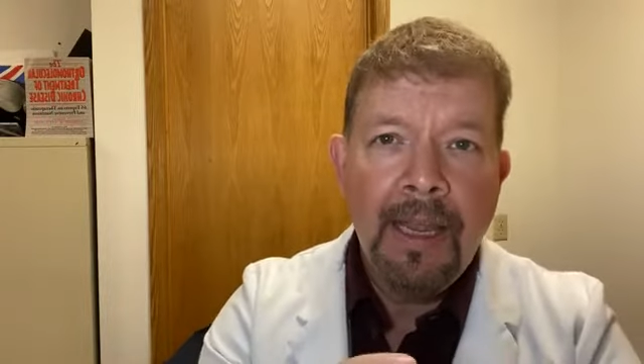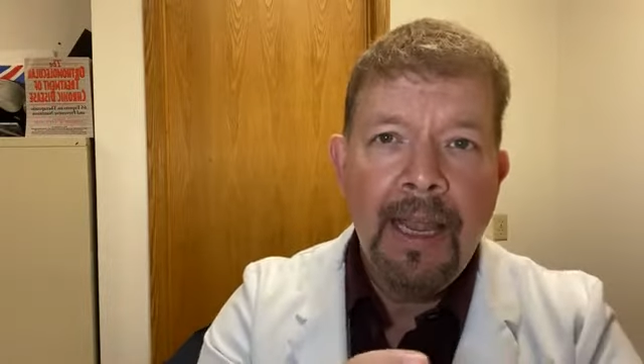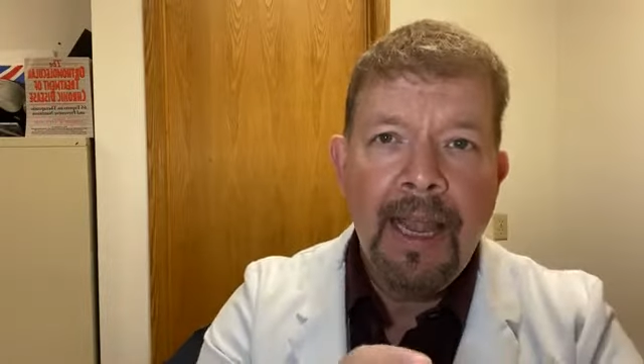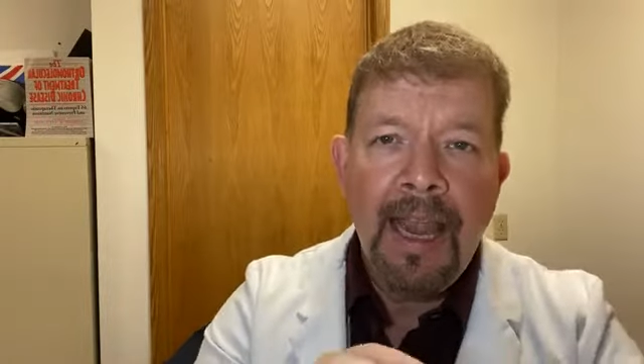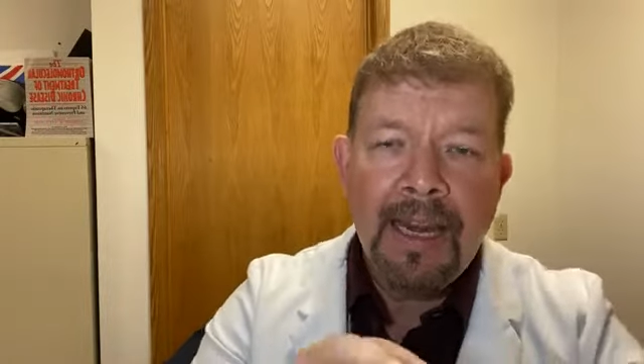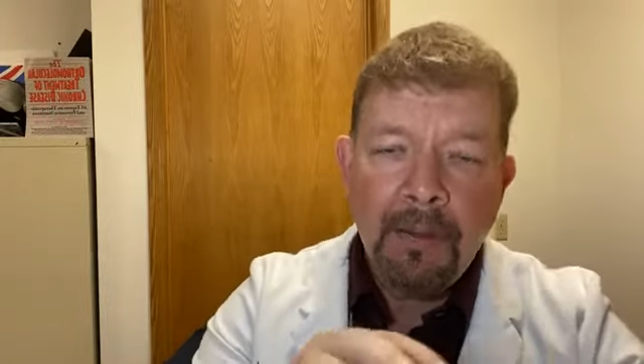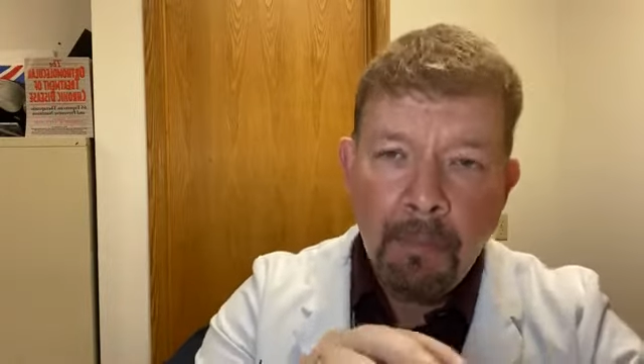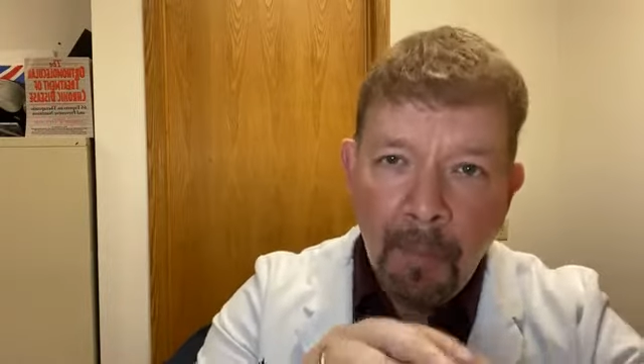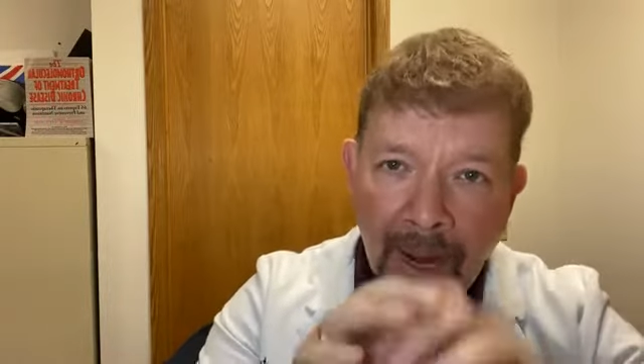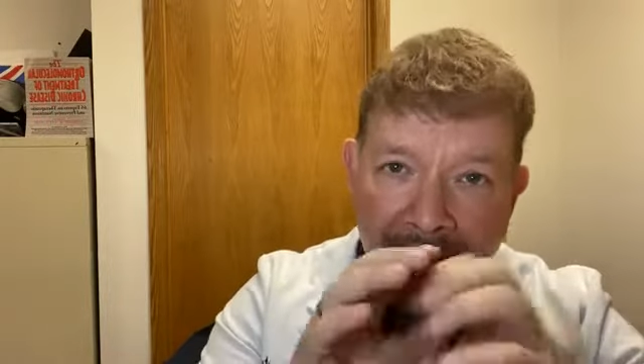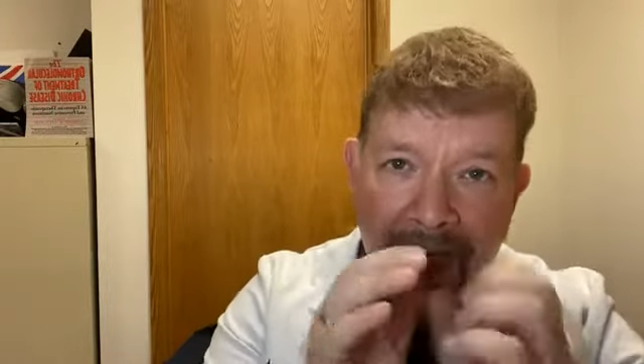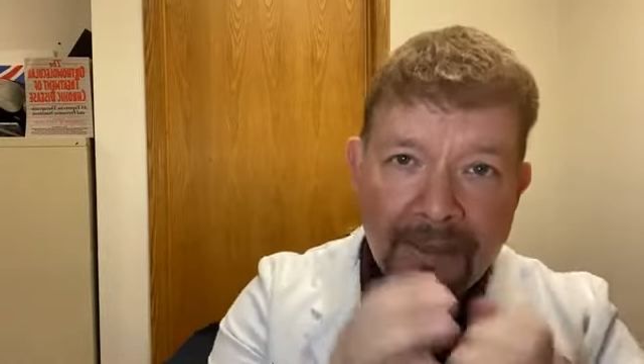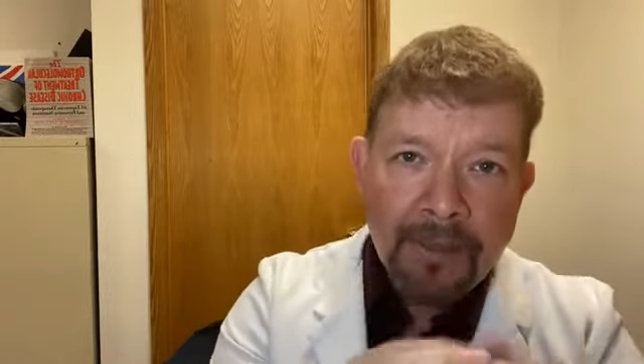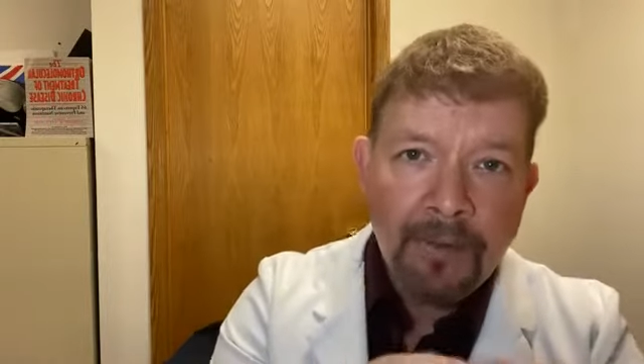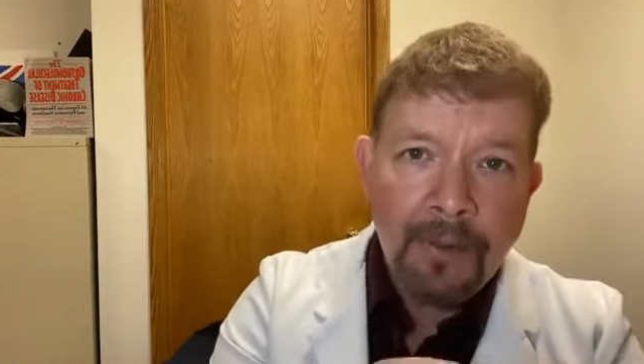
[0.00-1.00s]
And a
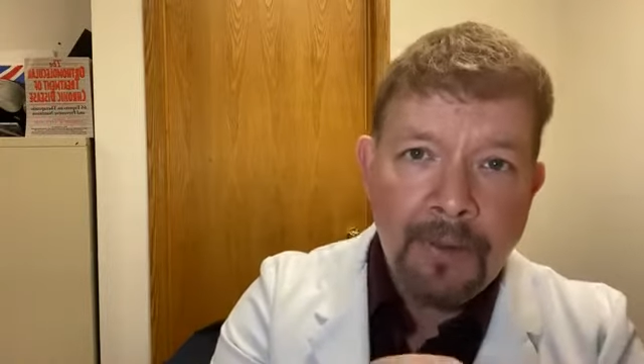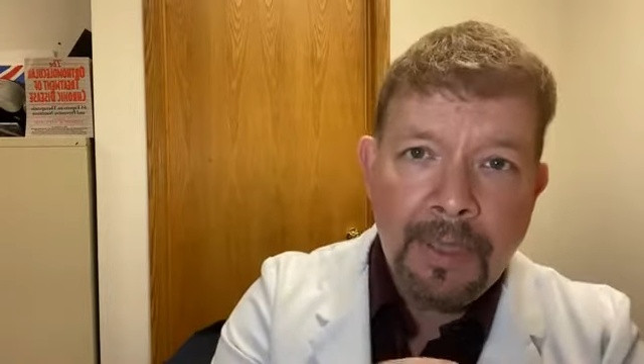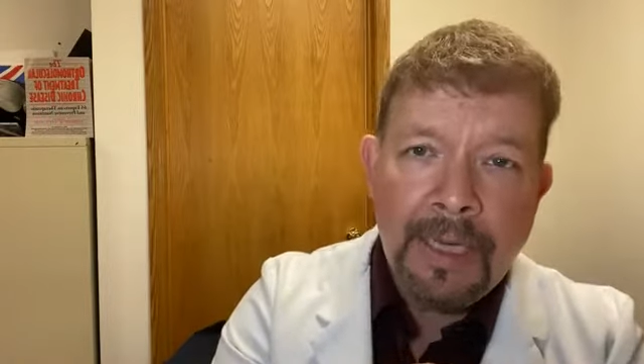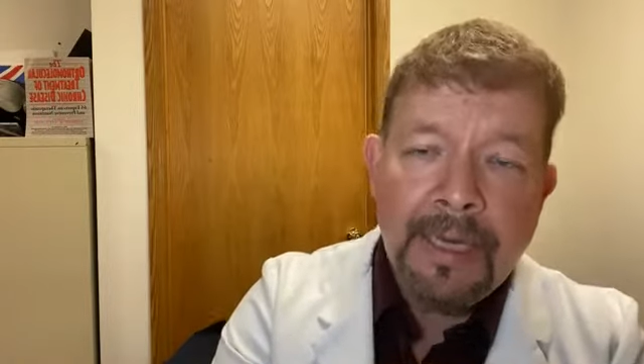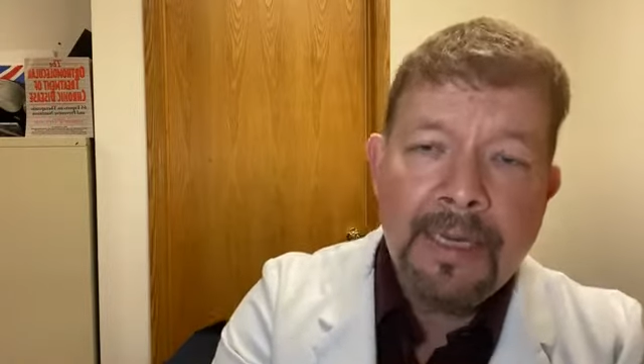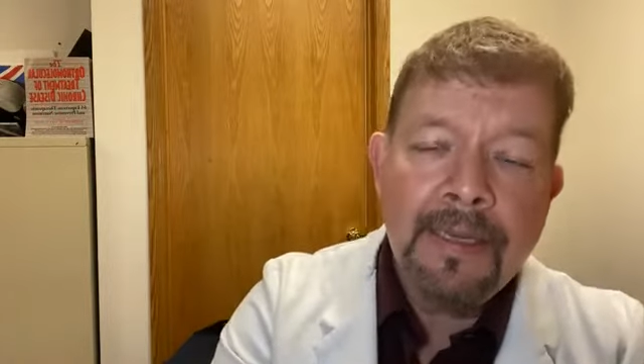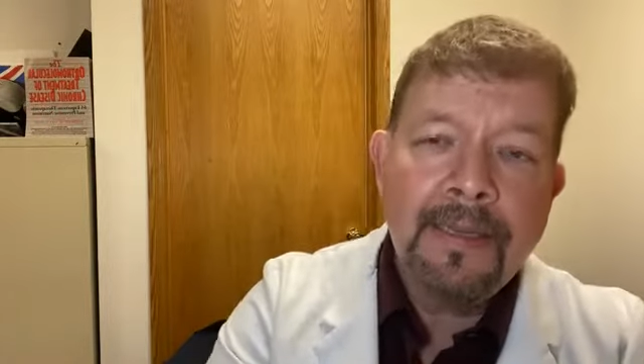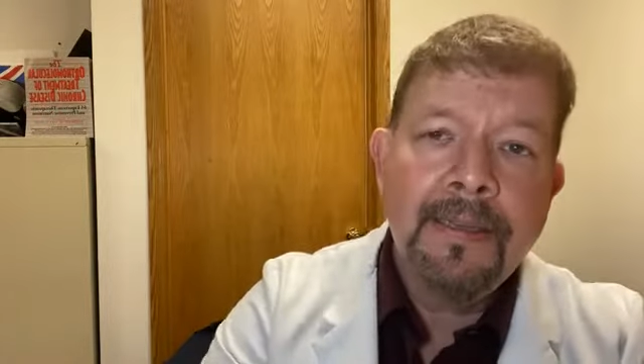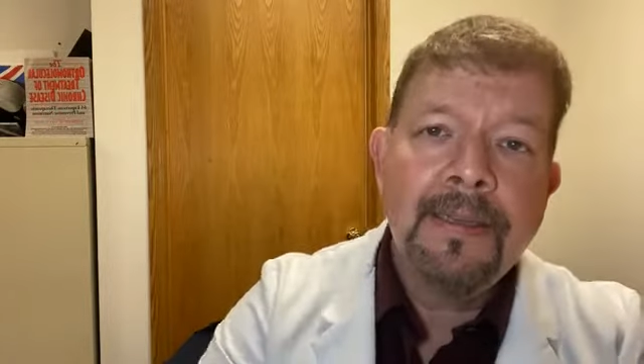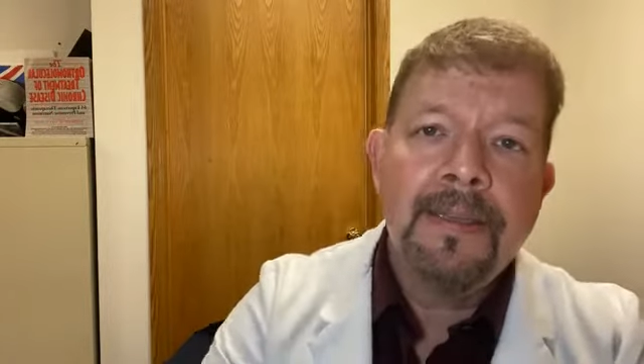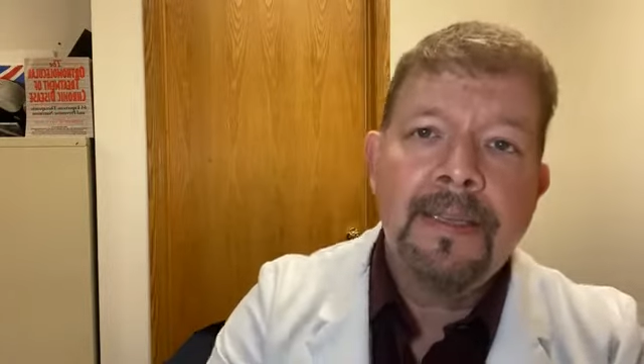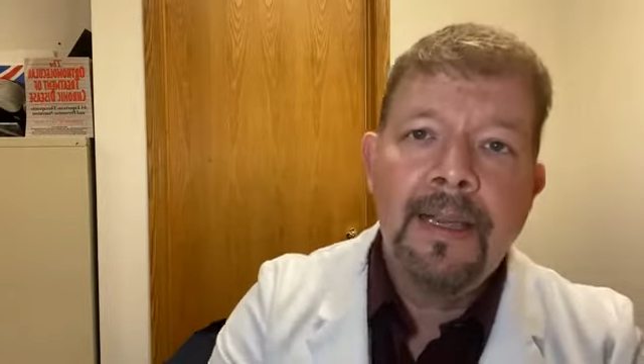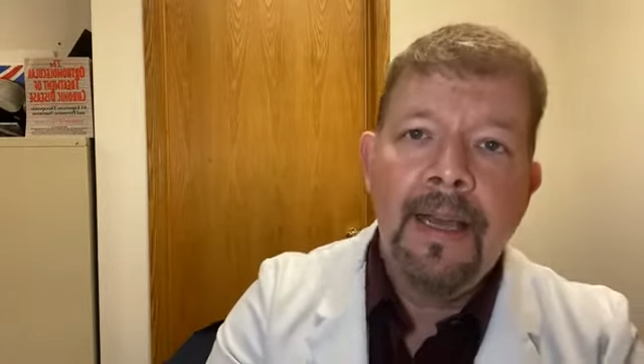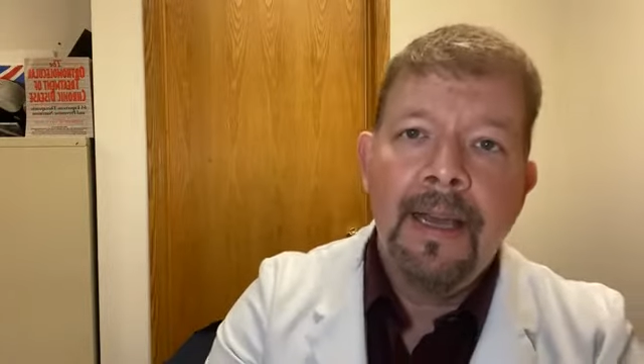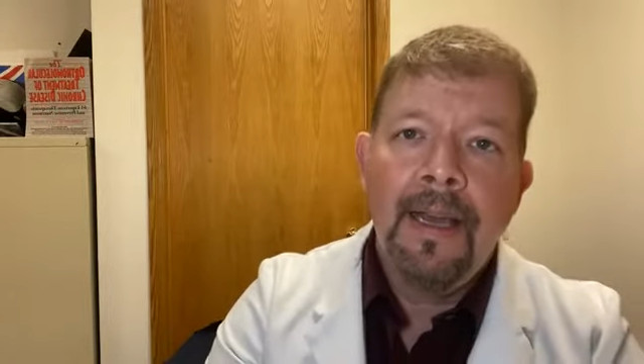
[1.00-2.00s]
micelle
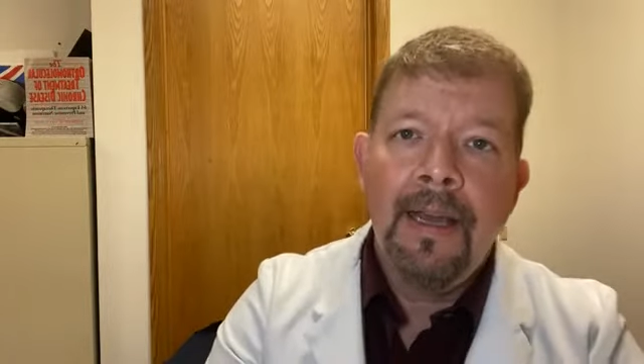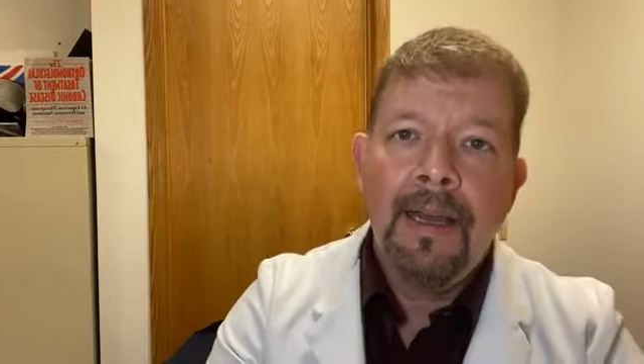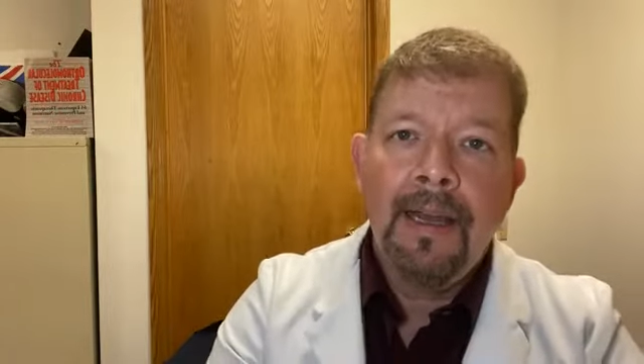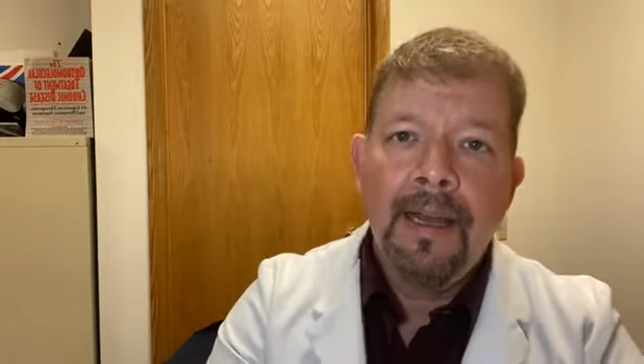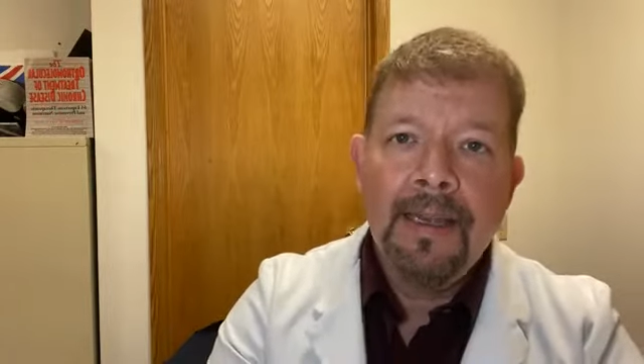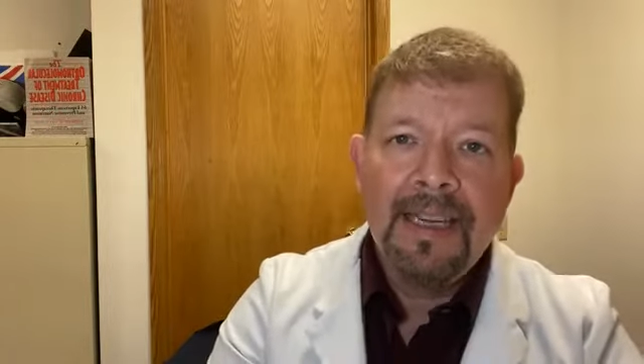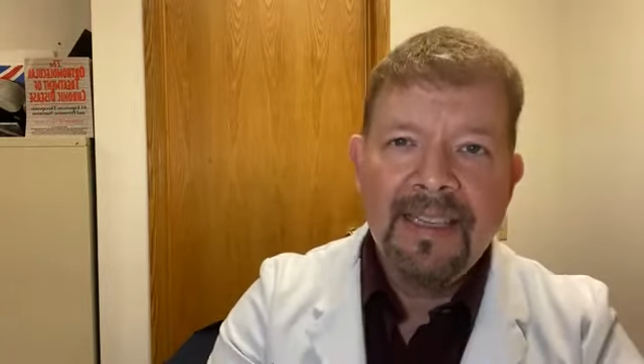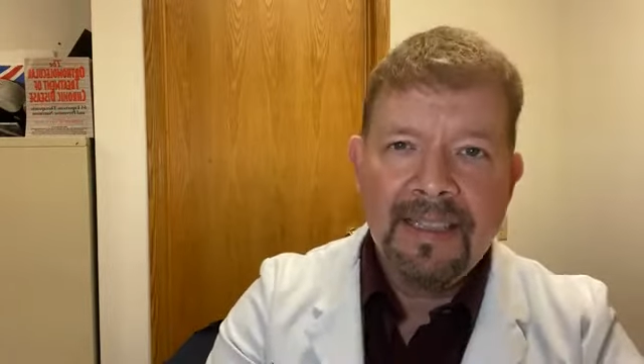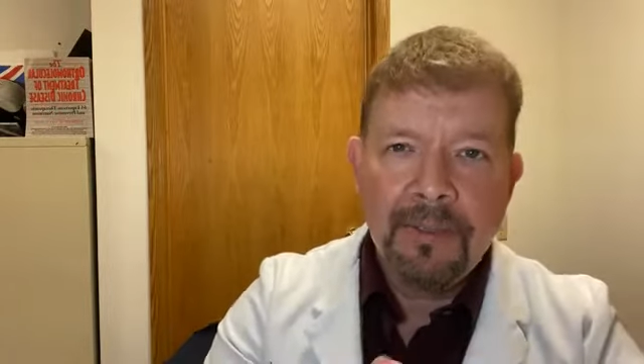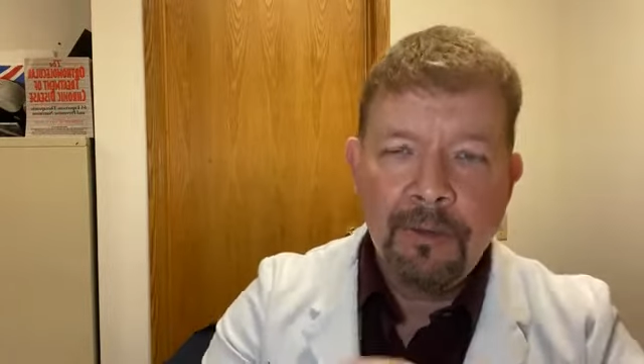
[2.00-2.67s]
is a